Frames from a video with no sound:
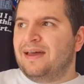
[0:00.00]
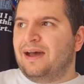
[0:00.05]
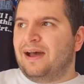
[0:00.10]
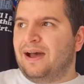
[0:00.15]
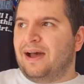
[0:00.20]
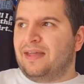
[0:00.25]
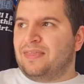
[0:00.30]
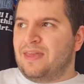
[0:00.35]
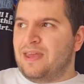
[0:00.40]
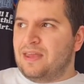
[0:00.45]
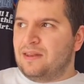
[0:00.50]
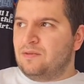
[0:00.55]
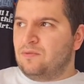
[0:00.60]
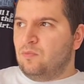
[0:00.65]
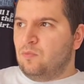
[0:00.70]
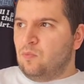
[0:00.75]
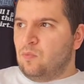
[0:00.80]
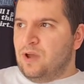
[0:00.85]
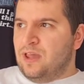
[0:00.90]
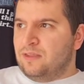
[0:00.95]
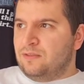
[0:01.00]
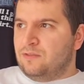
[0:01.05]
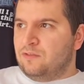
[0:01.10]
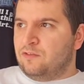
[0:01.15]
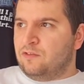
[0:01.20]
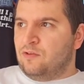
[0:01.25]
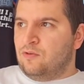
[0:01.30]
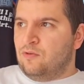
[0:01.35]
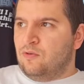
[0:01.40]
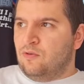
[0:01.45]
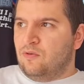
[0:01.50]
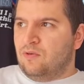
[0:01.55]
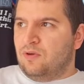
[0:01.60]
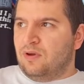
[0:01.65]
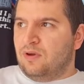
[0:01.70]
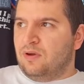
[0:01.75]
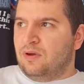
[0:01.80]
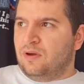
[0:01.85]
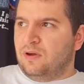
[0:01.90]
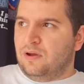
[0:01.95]
I then went to
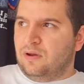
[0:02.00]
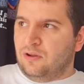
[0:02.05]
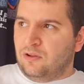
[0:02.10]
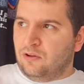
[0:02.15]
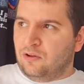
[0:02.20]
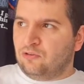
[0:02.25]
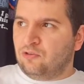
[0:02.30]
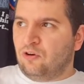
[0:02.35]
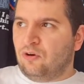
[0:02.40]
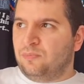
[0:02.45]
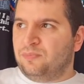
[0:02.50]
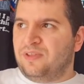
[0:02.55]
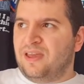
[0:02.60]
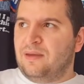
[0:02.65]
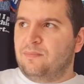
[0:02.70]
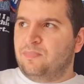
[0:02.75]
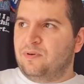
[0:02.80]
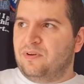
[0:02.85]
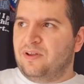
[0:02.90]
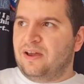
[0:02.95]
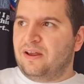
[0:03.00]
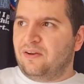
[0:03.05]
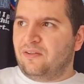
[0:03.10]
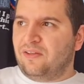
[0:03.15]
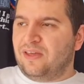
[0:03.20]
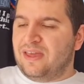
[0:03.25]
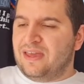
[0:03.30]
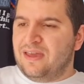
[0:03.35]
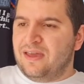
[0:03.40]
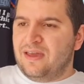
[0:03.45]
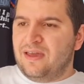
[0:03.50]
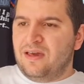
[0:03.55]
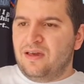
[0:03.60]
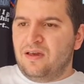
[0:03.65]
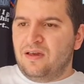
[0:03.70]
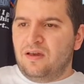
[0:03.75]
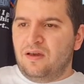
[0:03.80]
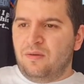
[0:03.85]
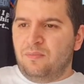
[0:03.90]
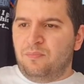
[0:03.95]
another job temporarily,
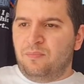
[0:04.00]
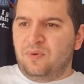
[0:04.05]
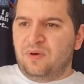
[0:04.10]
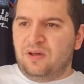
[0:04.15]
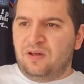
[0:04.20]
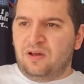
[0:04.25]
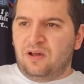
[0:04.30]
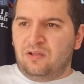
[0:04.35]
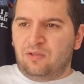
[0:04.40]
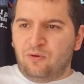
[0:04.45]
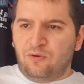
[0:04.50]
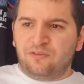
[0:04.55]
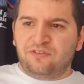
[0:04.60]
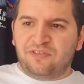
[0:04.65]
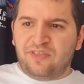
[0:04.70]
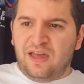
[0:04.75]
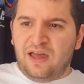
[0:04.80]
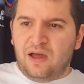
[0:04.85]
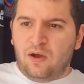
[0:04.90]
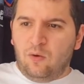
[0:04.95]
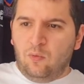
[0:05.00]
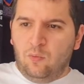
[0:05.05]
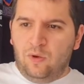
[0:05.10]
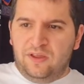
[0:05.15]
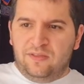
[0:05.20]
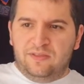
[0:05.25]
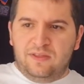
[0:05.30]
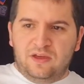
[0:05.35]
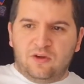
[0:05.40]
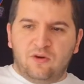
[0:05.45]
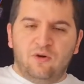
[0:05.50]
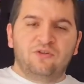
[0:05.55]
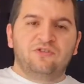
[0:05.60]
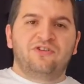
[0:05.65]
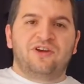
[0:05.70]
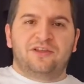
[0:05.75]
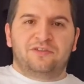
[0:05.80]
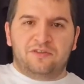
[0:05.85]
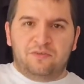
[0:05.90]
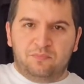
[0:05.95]
but I lost that when the
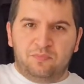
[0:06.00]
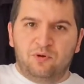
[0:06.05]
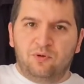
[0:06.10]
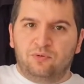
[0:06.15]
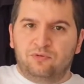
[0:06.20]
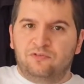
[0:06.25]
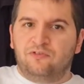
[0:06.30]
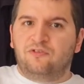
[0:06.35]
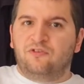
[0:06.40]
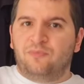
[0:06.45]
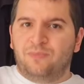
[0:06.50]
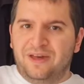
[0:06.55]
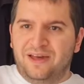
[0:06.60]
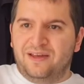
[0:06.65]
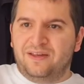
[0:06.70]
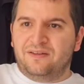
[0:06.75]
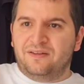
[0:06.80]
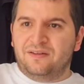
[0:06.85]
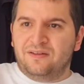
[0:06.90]
contract got pulled from it.